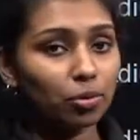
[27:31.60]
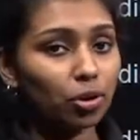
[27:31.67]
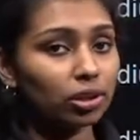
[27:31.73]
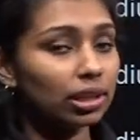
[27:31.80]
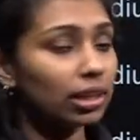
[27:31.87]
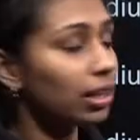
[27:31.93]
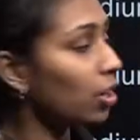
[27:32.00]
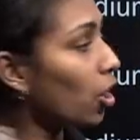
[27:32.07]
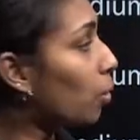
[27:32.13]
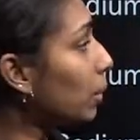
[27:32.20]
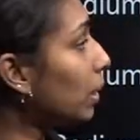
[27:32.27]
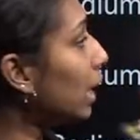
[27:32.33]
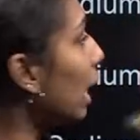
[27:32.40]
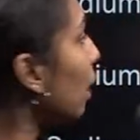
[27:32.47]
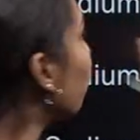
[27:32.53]
or the common
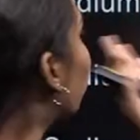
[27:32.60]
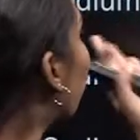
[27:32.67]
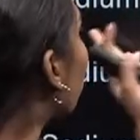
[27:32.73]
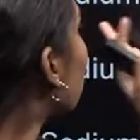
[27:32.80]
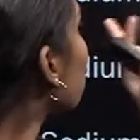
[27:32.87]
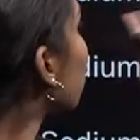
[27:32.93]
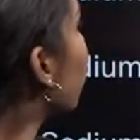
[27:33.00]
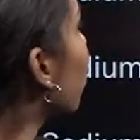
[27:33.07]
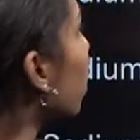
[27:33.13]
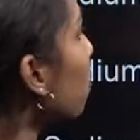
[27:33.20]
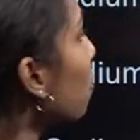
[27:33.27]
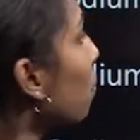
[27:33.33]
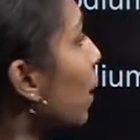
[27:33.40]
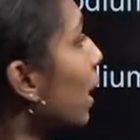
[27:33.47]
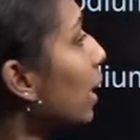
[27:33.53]
name for the sodium
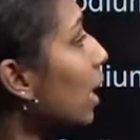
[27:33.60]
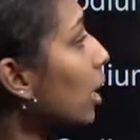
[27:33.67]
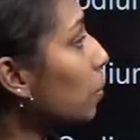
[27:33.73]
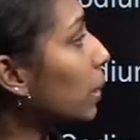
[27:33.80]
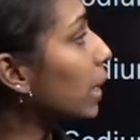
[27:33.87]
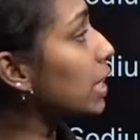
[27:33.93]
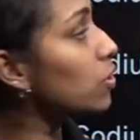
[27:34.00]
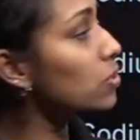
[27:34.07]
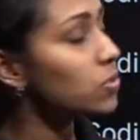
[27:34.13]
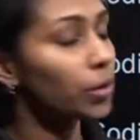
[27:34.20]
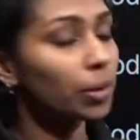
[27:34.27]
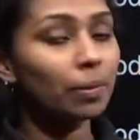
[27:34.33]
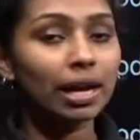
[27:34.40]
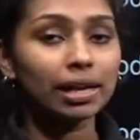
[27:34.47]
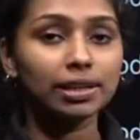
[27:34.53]
bicarbonate or sodium
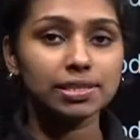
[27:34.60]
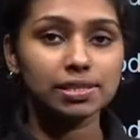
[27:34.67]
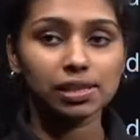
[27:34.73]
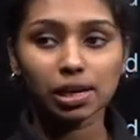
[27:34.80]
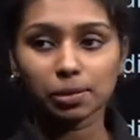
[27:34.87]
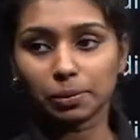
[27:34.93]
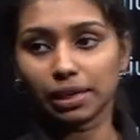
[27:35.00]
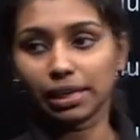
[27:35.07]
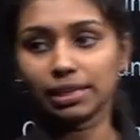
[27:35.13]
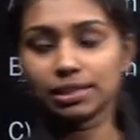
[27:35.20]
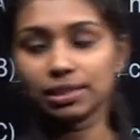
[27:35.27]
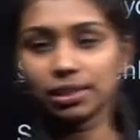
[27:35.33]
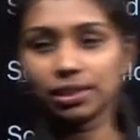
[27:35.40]
hydrogen carbonate?